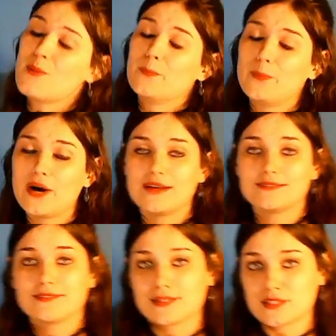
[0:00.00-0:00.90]
But
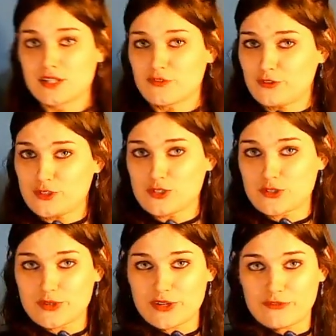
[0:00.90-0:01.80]
that's a different
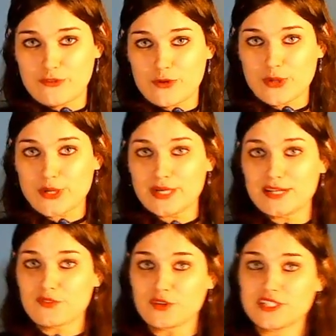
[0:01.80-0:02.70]
story for a
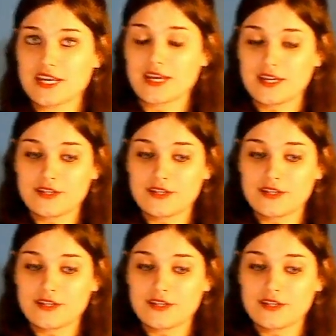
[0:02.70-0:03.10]
different day.